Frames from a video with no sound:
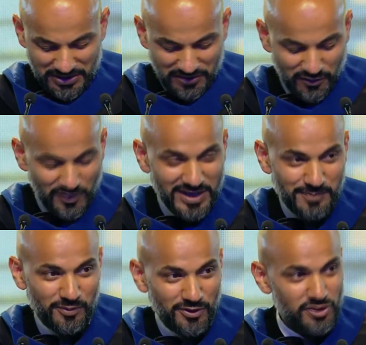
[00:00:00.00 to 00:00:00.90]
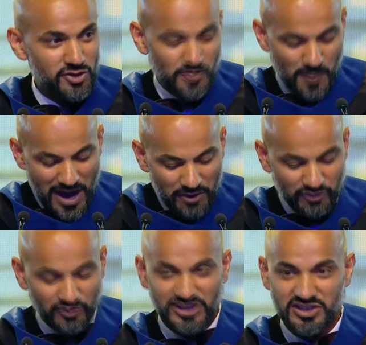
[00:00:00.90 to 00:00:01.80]
You've already pushed
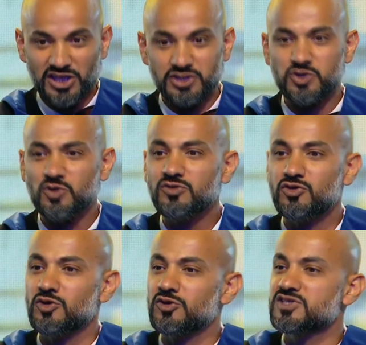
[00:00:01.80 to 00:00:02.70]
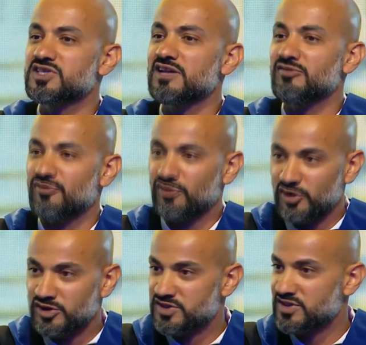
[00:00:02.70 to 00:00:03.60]
boundaries and shown to yourself
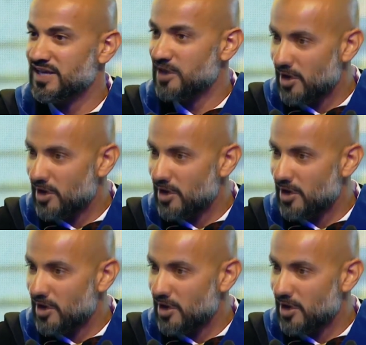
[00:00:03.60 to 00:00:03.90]
first and